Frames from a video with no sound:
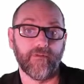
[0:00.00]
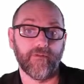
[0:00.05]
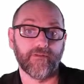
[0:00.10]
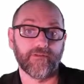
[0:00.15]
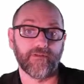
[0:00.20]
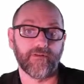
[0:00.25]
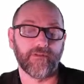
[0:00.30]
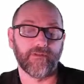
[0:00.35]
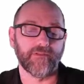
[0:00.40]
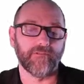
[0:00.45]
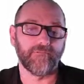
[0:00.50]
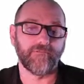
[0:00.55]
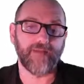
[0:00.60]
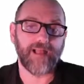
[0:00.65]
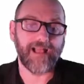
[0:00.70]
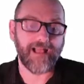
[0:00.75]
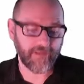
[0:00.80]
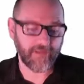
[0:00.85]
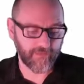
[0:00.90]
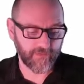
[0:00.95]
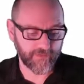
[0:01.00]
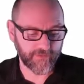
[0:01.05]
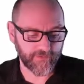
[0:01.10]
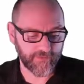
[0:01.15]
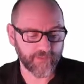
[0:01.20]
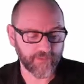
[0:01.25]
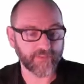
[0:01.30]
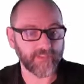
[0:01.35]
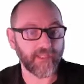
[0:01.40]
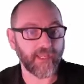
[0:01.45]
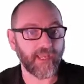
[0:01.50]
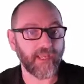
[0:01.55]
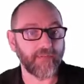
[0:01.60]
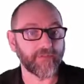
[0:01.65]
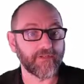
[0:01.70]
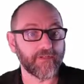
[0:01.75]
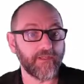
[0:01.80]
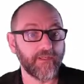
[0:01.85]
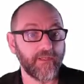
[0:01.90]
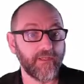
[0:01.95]
So it's a value that's just
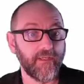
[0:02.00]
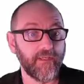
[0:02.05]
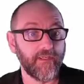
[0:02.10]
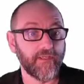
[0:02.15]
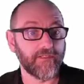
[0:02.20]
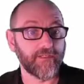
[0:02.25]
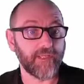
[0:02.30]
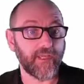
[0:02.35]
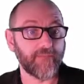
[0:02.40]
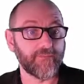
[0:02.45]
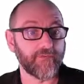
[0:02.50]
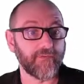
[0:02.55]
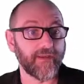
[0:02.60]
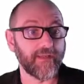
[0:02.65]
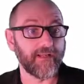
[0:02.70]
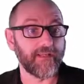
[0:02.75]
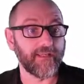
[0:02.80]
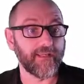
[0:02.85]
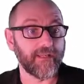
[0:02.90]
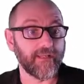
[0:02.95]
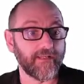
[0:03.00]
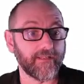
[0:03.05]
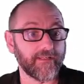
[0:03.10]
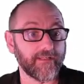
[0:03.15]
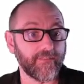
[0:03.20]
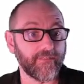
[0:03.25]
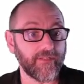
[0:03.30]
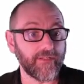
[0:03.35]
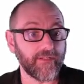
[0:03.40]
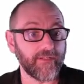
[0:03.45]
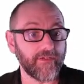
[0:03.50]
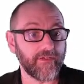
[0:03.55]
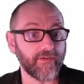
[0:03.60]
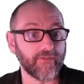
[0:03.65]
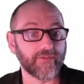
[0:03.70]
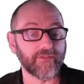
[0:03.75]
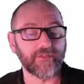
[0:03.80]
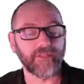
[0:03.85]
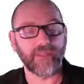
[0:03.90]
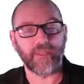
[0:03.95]
typed directly in to be
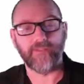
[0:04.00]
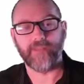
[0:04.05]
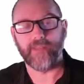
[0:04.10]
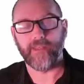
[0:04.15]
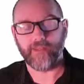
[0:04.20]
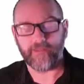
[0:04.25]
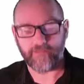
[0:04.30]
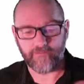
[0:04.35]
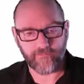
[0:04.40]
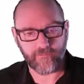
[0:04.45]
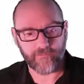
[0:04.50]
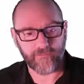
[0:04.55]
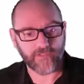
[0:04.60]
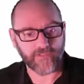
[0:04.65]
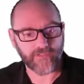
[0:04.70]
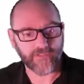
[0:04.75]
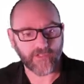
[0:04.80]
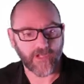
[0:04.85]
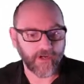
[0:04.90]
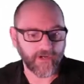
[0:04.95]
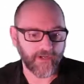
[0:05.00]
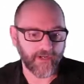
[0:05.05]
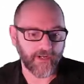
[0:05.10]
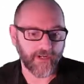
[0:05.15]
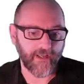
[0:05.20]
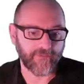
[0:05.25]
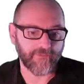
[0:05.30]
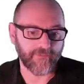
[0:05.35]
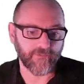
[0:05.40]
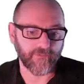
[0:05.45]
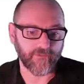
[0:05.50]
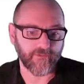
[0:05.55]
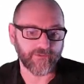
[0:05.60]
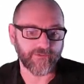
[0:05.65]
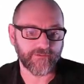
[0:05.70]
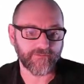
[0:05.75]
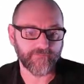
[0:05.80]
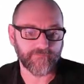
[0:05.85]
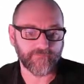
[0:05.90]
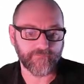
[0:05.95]
used and then discarded
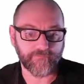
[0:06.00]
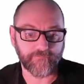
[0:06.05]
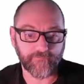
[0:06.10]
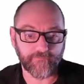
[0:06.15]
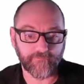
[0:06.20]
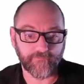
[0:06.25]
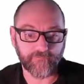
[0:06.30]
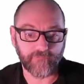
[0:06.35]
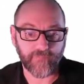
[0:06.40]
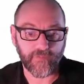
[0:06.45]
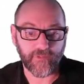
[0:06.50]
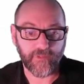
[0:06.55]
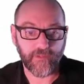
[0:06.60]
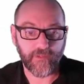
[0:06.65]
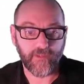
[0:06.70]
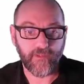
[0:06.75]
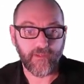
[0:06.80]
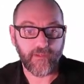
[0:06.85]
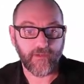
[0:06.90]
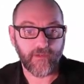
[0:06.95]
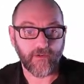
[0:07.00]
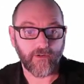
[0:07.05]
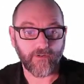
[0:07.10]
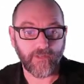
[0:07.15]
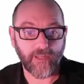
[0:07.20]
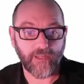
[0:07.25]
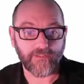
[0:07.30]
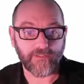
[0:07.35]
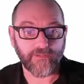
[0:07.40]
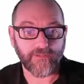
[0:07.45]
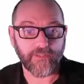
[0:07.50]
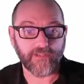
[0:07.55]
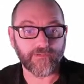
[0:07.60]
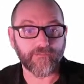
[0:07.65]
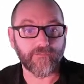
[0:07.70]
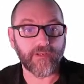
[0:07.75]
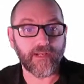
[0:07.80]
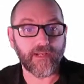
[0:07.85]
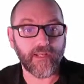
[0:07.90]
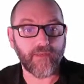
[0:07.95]
afterwards. Okay, so that's a
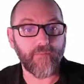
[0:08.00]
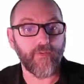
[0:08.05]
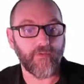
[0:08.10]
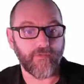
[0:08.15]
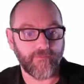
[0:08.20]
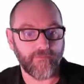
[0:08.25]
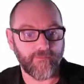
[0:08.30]
really important